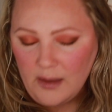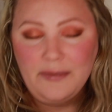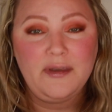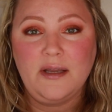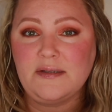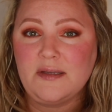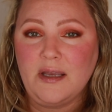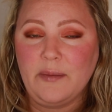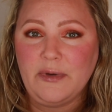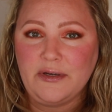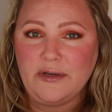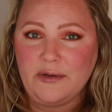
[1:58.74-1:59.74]
The next thing I'm
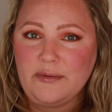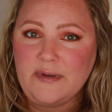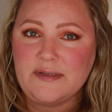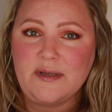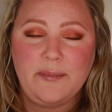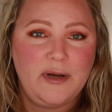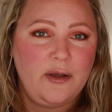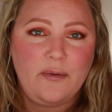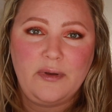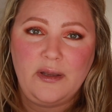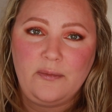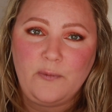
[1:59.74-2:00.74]
going to do is I'm going to
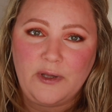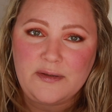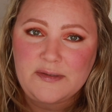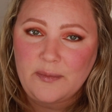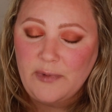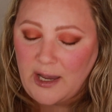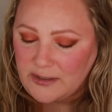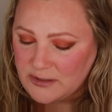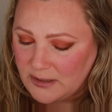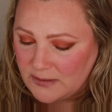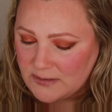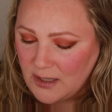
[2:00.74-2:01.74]
go in with some
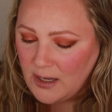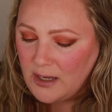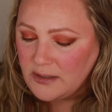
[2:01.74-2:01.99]
lashes.